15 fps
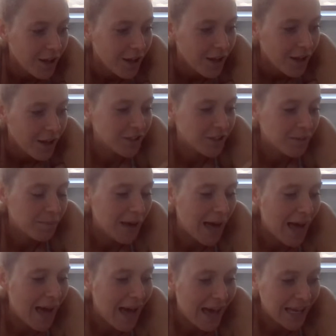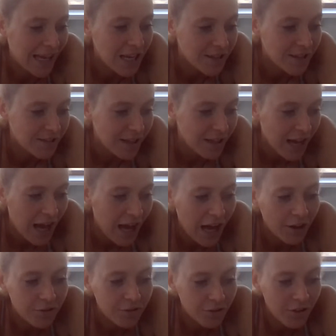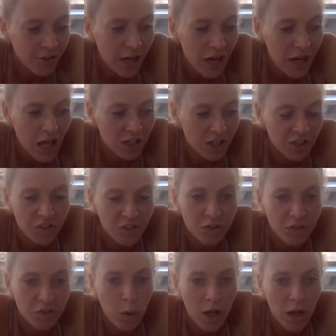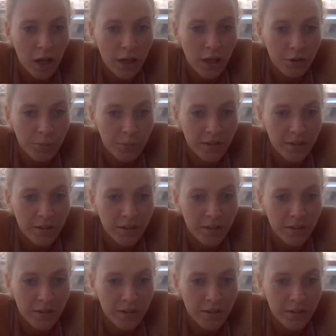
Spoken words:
Question number 8. How do the lungs work?